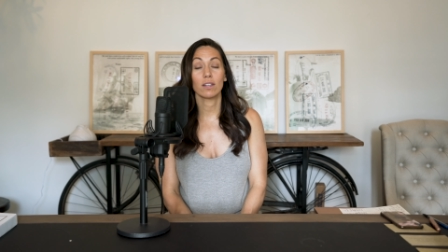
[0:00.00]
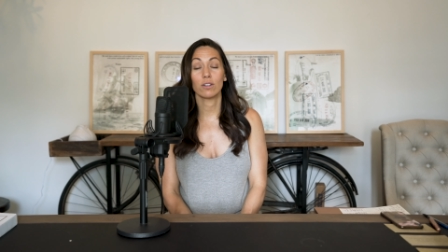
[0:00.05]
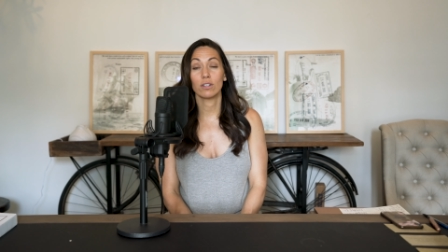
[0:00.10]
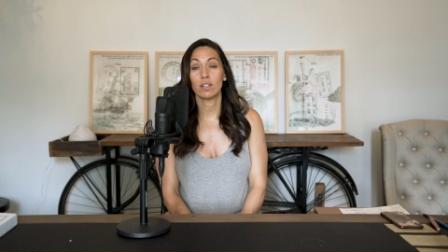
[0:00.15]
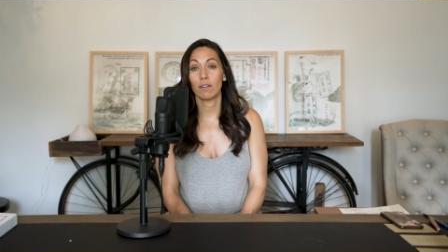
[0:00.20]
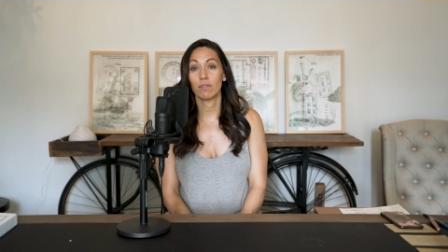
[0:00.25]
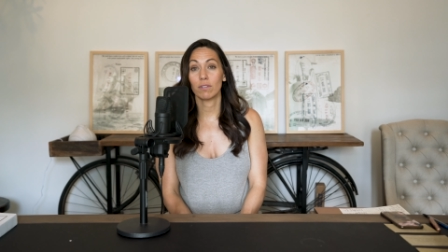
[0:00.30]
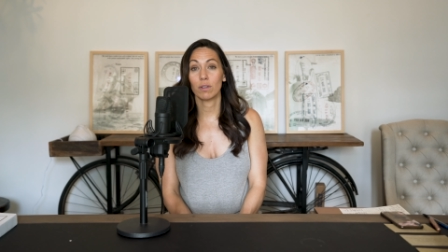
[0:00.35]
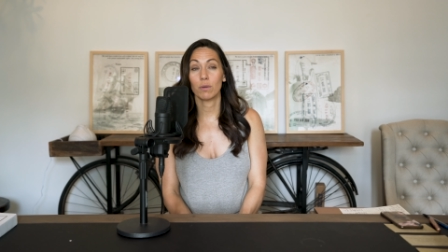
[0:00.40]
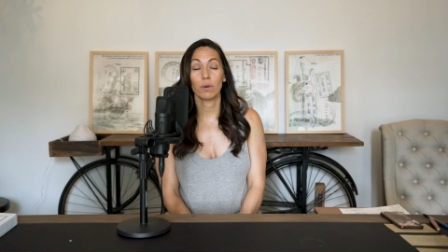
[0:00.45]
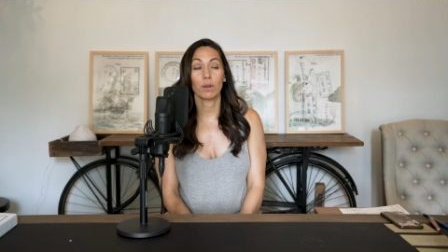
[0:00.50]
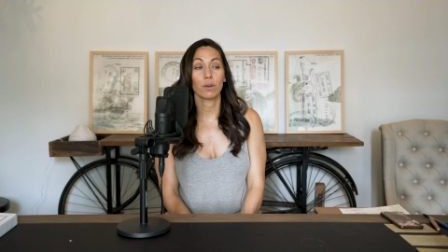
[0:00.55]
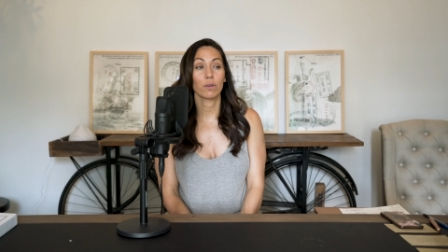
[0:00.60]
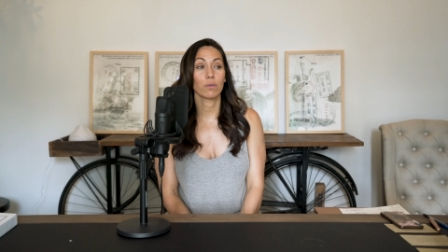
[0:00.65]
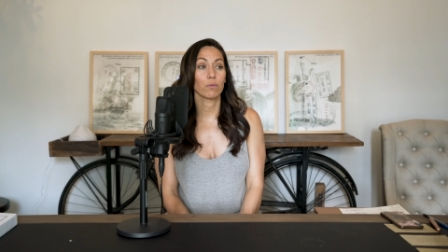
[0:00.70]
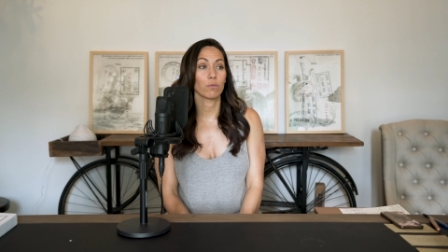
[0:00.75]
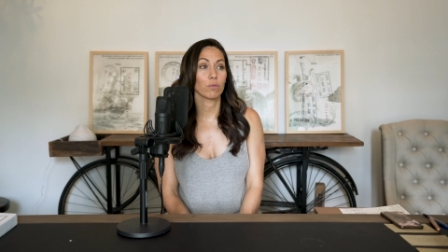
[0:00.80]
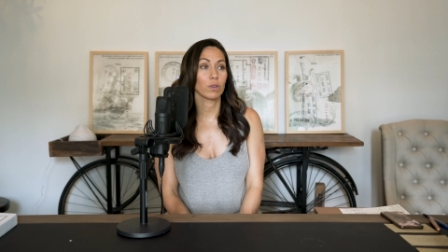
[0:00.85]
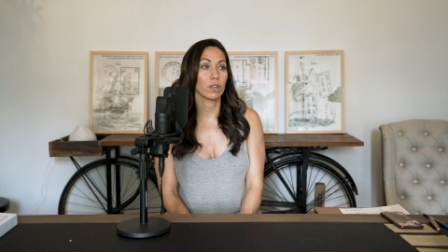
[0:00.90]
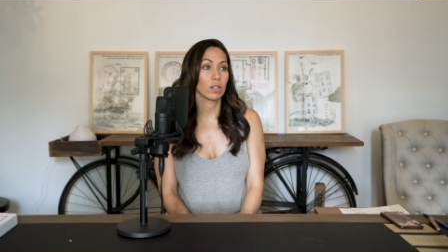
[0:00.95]
You definitely want to
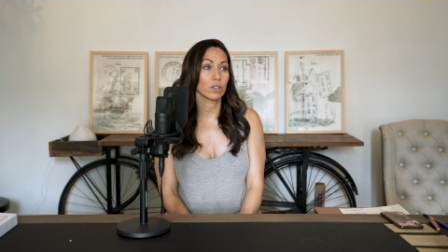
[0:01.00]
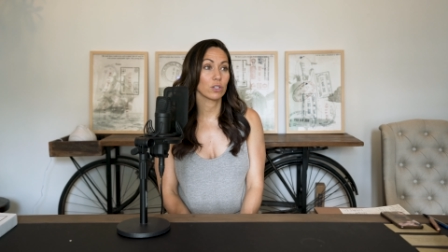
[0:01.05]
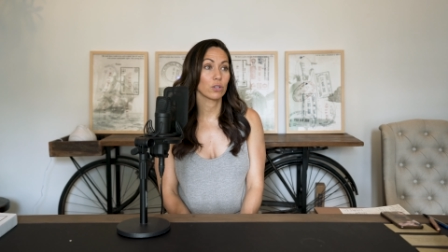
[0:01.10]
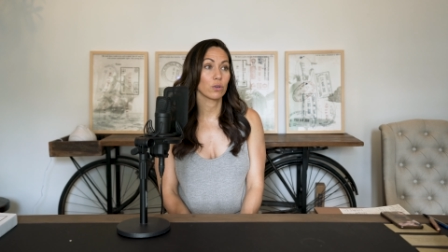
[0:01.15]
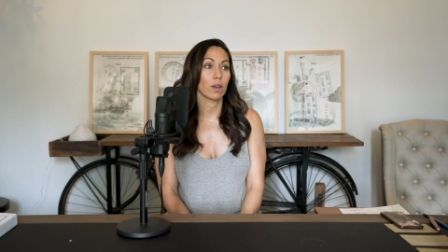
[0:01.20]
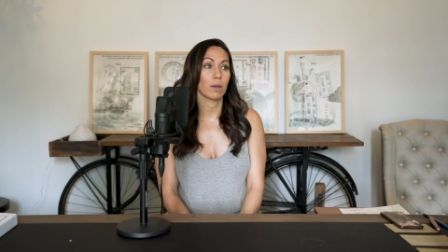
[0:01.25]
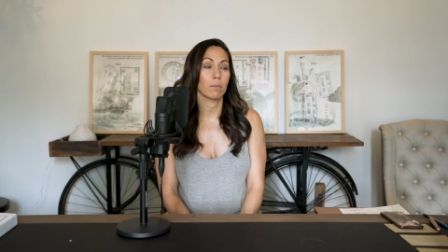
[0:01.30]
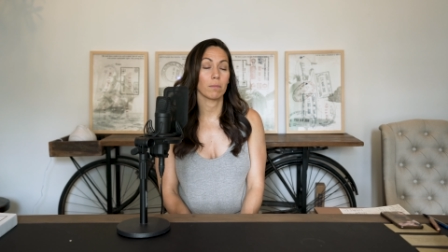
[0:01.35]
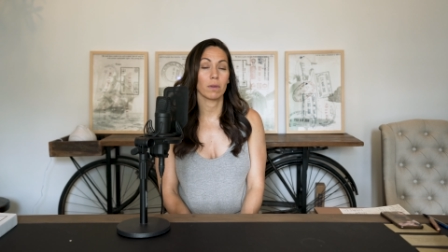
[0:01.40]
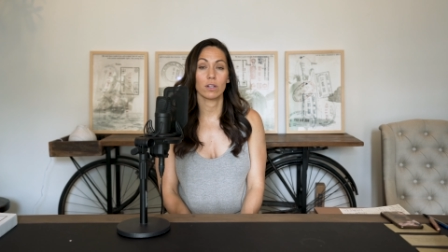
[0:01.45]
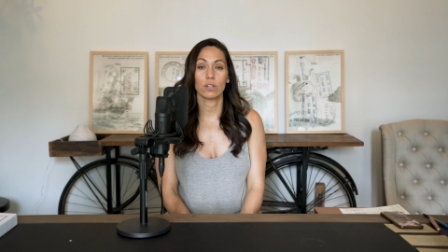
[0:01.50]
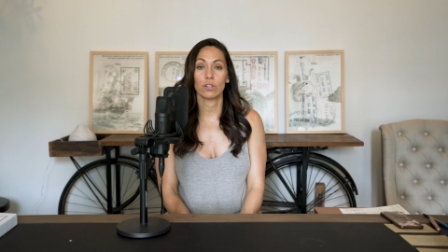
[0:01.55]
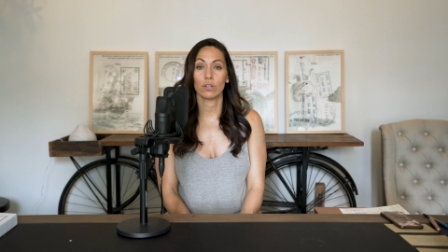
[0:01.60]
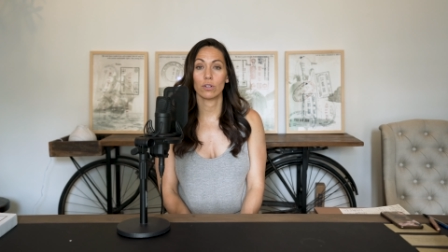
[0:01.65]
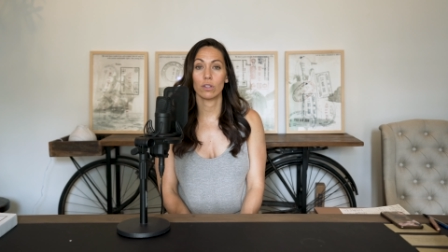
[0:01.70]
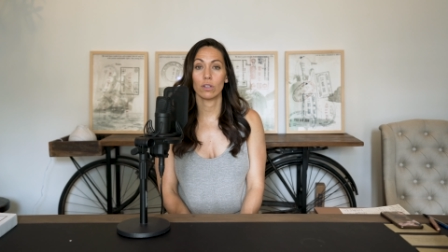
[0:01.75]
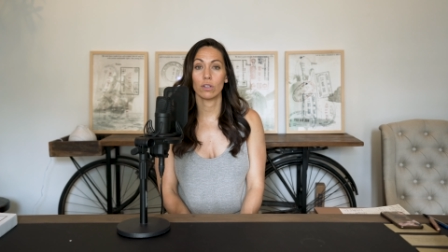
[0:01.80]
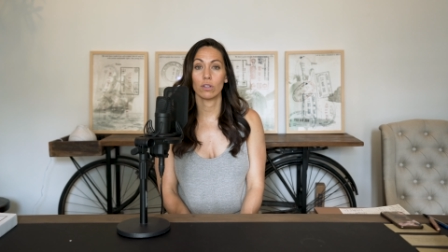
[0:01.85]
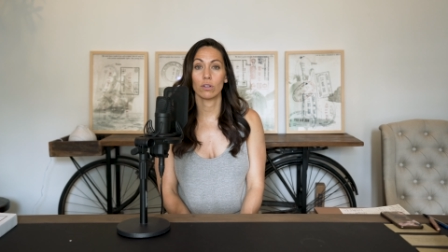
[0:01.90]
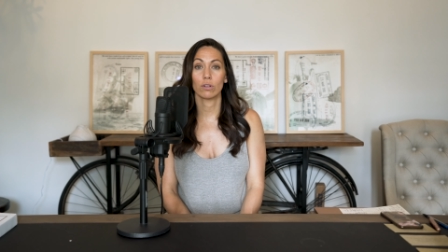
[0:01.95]
read into it and make sure
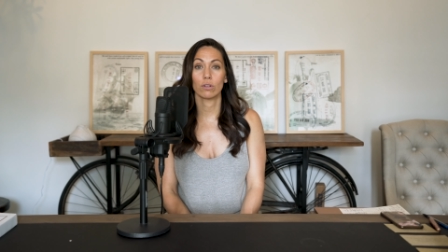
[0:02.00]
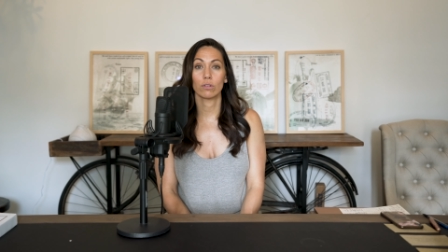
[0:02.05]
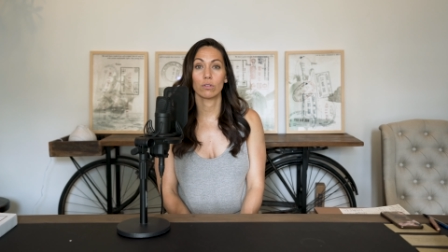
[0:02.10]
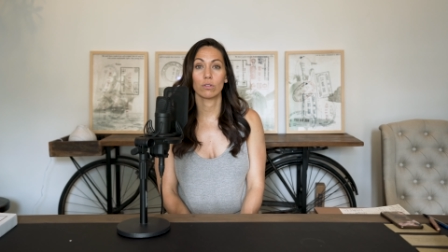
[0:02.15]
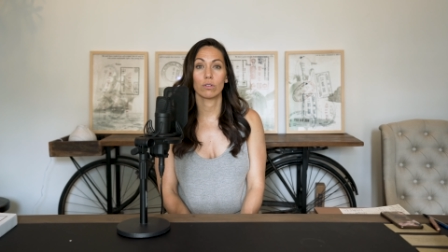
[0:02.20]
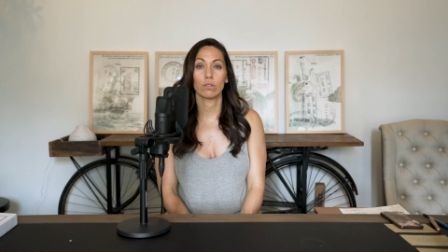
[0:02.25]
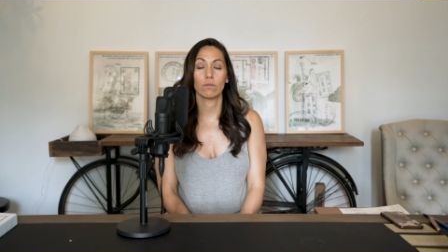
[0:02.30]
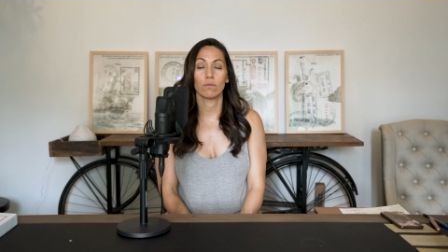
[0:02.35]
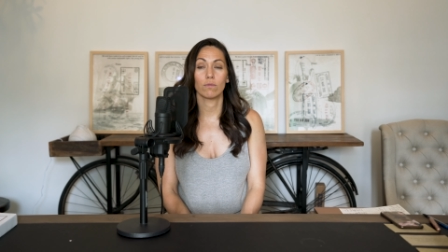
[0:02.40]
that you're